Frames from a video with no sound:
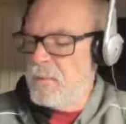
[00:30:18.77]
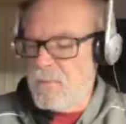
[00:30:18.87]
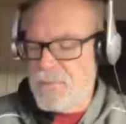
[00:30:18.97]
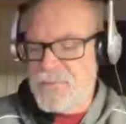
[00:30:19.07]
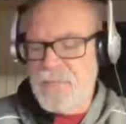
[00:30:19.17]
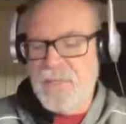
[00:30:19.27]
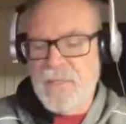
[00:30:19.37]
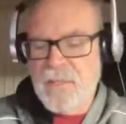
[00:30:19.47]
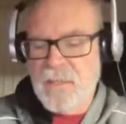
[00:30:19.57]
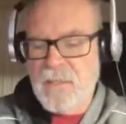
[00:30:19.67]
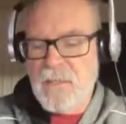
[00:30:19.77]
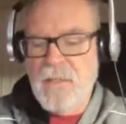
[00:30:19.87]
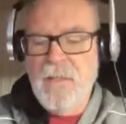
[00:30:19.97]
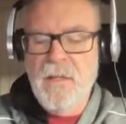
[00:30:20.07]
Let's see here.